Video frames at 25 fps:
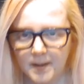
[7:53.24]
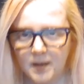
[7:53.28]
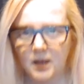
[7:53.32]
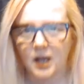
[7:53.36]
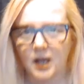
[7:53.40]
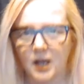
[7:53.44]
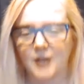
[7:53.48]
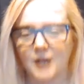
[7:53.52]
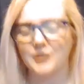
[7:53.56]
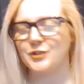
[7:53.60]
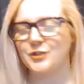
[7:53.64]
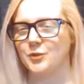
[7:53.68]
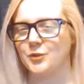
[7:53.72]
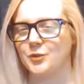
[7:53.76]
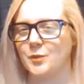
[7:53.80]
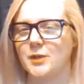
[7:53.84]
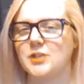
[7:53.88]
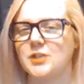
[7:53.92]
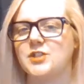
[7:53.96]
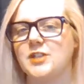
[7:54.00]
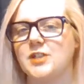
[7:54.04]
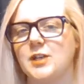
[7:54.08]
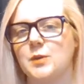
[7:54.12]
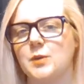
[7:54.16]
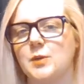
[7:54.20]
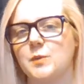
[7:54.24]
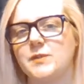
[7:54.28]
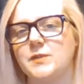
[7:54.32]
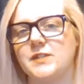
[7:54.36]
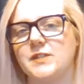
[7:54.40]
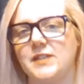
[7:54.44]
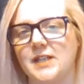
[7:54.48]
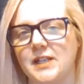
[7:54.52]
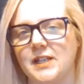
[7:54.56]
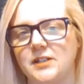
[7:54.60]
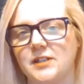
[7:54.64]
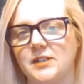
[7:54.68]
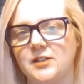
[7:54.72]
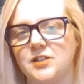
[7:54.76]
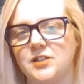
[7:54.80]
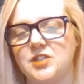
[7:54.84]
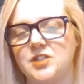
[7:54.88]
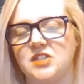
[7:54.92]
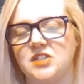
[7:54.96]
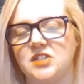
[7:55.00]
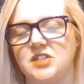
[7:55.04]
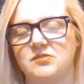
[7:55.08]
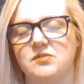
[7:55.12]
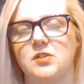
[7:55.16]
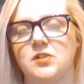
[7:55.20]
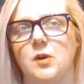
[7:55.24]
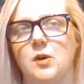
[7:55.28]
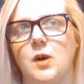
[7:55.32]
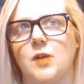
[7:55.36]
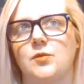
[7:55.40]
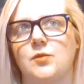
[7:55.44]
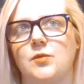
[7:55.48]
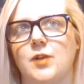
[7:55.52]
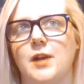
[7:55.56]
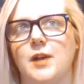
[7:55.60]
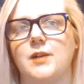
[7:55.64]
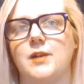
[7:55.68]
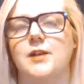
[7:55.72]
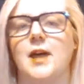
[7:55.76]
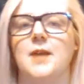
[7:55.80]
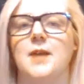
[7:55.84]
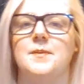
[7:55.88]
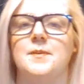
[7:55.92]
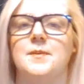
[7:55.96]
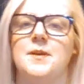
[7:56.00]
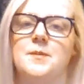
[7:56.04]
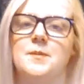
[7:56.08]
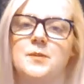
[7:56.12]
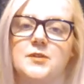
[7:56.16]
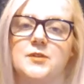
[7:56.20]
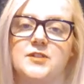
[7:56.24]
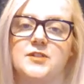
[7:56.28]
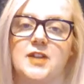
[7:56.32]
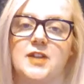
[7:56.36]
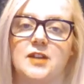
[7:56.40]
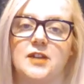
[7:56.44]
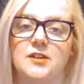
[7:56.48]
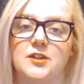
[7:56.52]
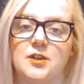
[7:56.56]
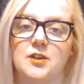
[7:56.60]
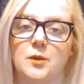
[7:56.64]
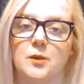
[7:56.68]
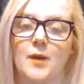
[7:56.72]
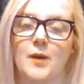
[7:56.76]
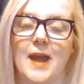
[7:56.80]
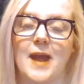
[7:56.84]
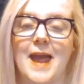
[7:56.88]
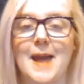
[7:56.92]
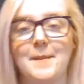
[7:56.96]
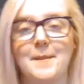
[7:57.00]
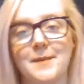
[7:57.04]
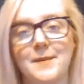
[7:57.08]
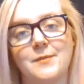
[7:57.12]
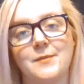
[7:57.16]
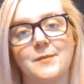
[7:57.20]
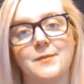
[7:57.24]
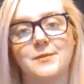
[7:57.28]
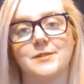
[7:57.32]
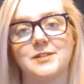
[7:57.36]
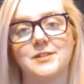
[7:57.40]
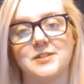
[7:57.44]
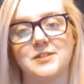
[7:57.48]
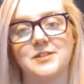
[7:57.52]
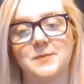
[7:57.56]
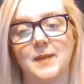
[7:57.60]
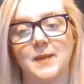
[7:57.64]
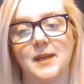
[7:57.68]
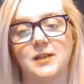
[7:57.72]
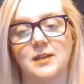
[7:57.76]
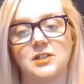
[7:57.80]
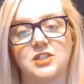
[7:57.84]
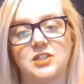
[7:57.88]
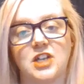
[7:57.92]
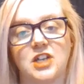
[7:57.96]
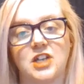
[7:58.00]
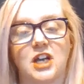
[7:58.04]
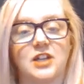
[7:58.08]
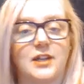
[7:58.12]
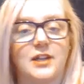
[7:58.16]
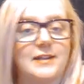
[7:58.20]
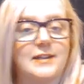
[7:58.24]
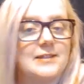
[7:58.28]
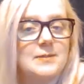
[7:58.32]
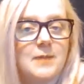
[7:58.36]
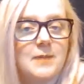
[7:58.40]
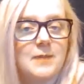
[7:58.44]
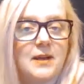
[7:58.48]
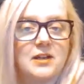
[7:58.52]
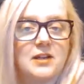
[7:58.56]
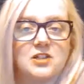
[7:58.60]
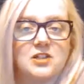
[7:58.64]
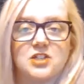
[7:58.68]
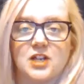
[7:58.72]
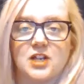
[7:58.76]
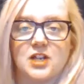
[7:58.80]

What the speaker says: I do wish that it was in English, even though I read a lot of people say that they were happy it was in Spanish. I liked Spanish.